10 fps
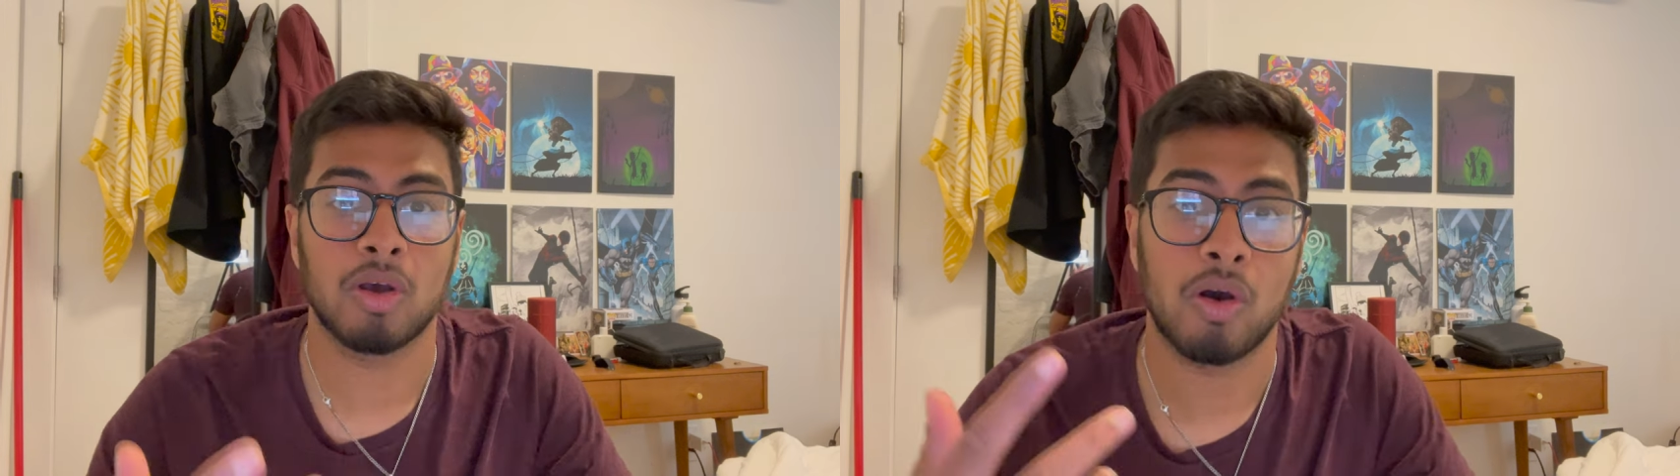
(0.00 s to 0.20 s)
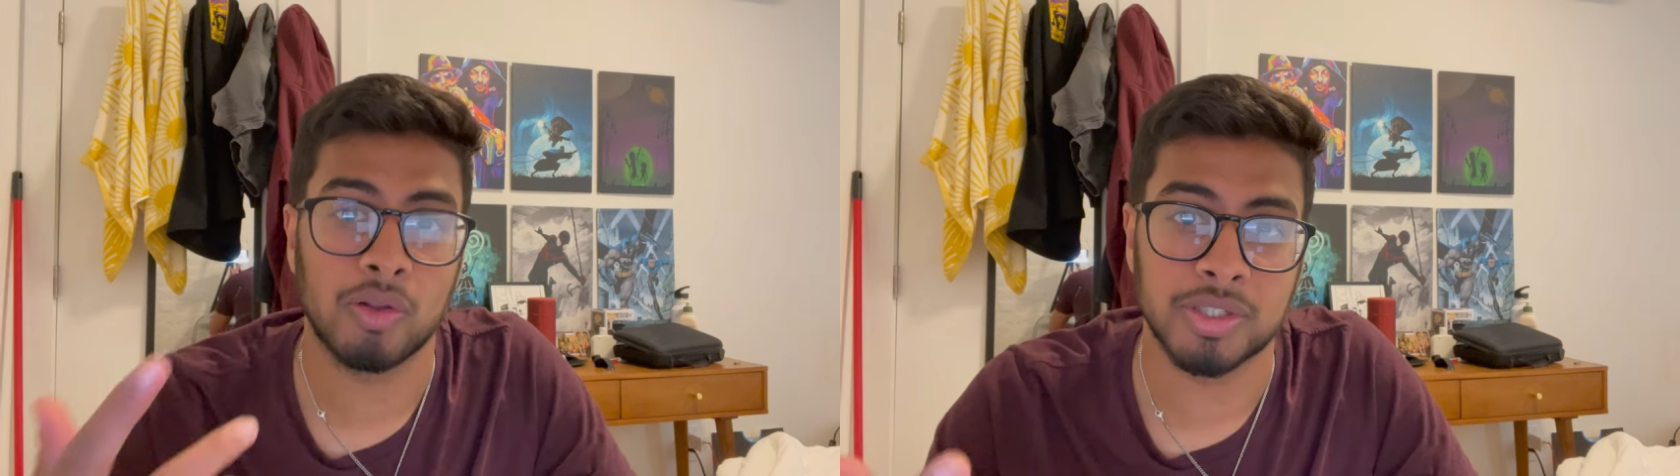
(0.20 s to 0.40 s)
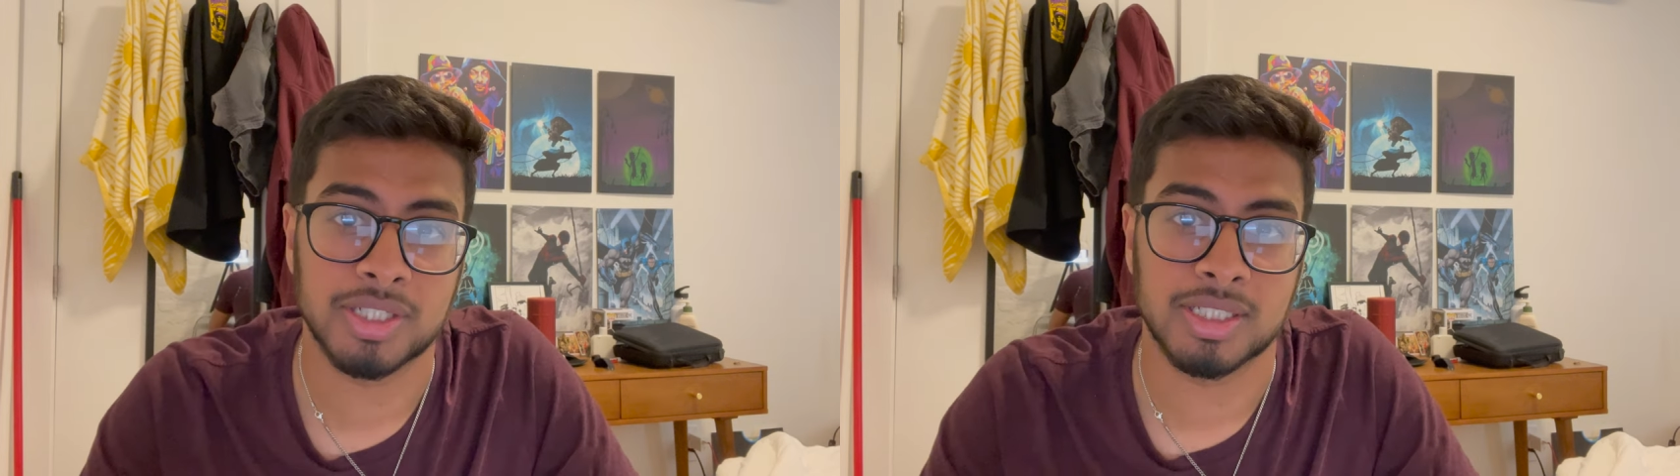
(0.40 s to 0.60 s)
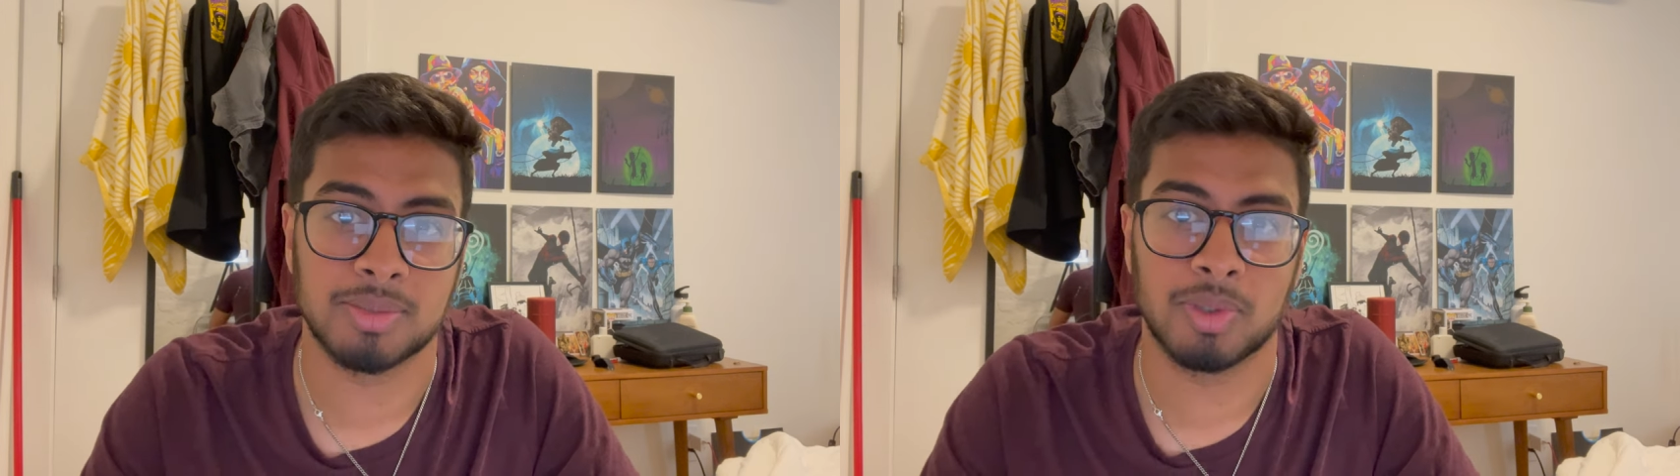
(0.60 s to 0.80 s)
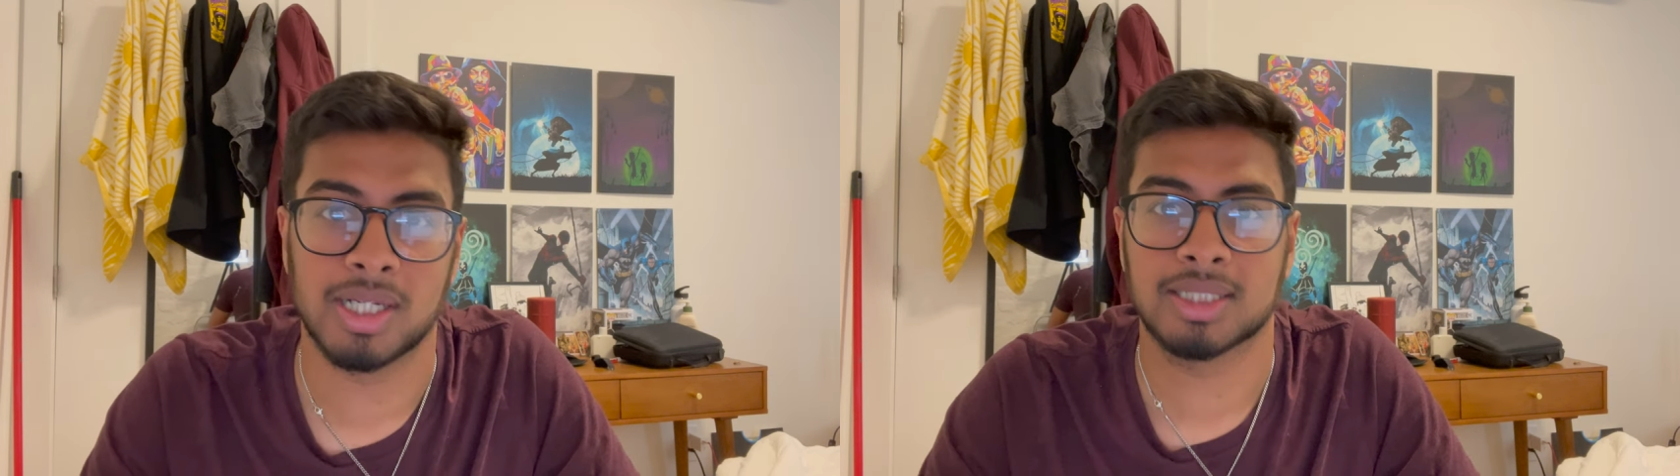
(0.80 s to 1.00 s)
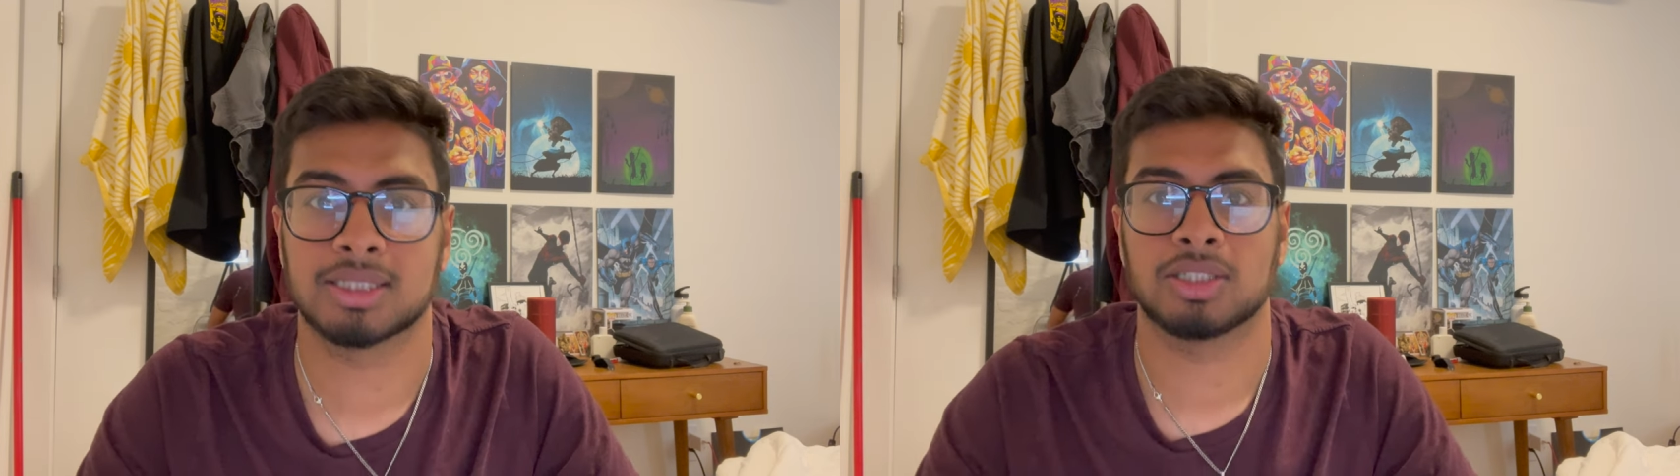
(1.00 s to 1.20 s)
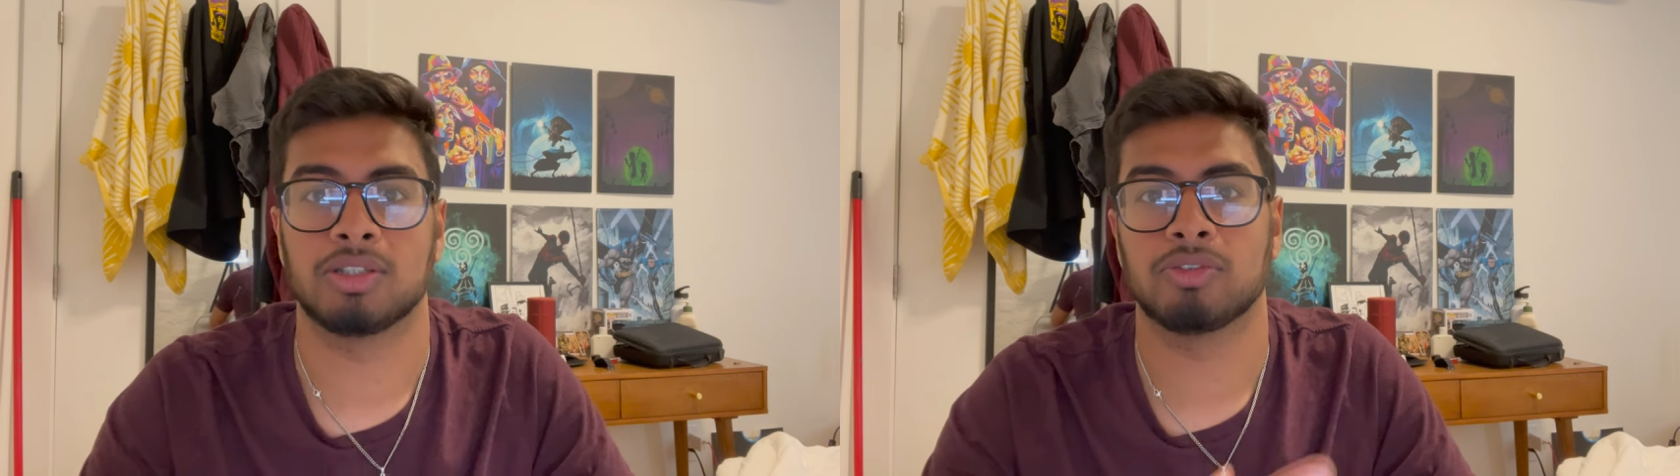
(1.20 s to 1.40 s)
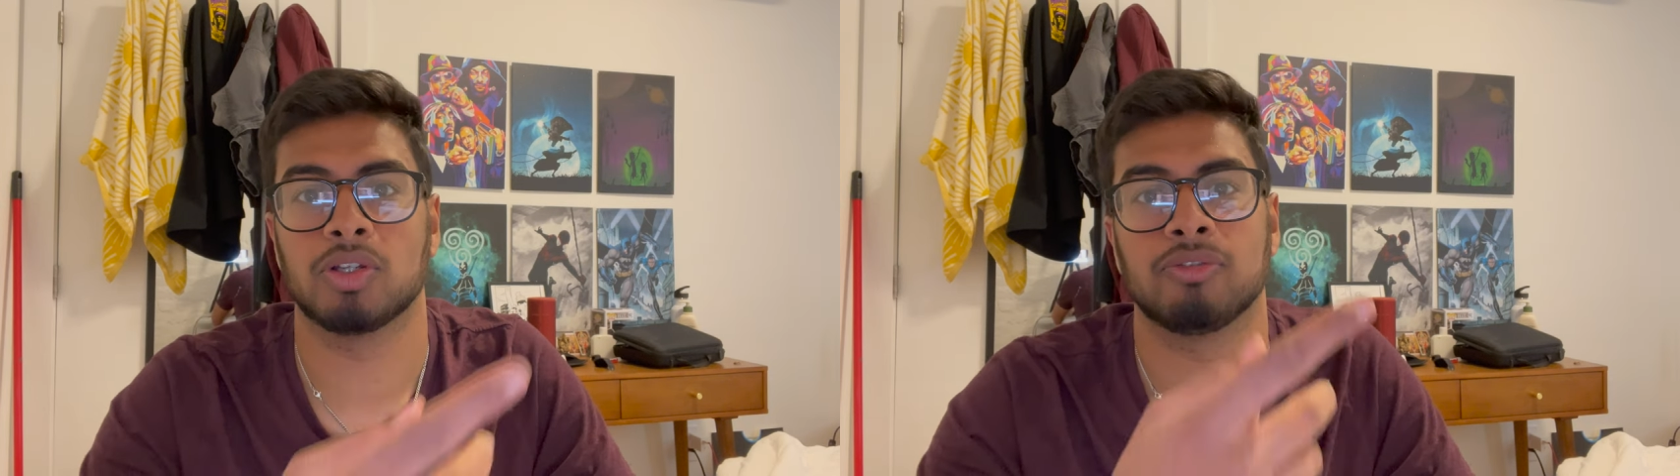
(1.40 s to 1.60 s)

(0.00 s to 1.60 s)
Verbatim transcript: On the Citi Bikes, so you've got